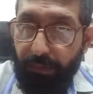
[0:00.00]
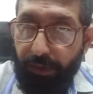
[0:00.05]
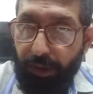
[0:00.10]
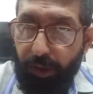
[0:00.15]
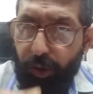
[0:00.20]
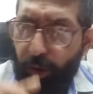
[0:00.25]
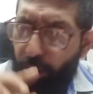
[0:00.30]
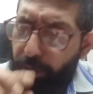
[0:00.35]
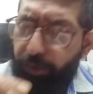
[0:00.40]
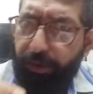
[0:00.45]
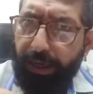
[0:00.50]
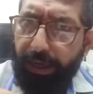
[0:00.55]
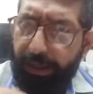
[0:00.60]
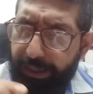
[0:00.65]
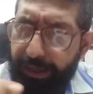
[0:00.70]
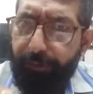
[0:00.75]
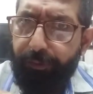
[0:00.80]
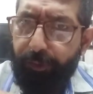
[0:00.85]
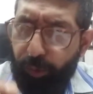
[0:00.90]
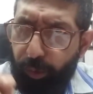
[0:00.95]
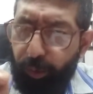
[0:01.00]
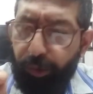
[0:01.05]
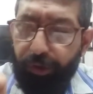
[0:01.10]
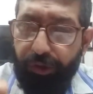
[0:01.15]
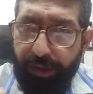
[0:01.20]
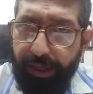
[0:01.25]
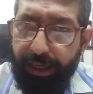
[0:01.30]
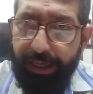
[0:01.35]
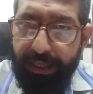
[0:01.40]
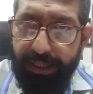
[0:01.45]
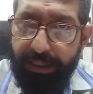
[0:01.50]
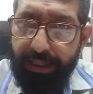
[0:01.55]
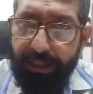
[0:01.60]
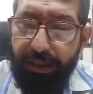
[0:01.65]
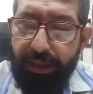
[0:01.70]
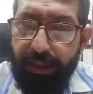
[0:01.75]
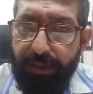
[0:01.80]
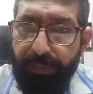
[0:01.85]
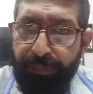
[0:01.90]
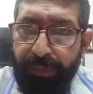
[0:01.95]
So you can give two, three
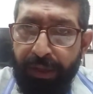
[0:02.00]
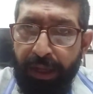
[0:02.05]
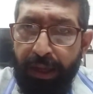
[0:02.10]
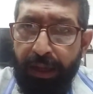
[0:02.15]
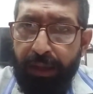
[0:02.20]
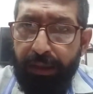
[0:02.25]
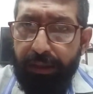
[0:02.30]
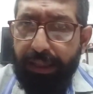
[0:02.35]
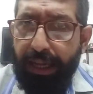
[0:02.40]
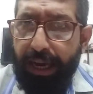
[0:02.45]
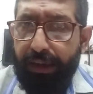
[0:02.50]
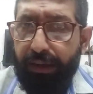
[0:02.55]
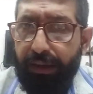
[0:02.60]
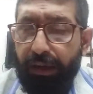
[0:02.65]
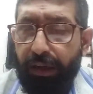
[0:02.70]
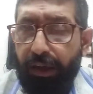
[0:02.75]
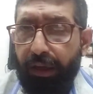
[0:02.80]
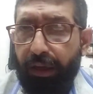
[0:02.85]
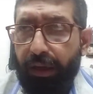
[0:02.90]
reasons that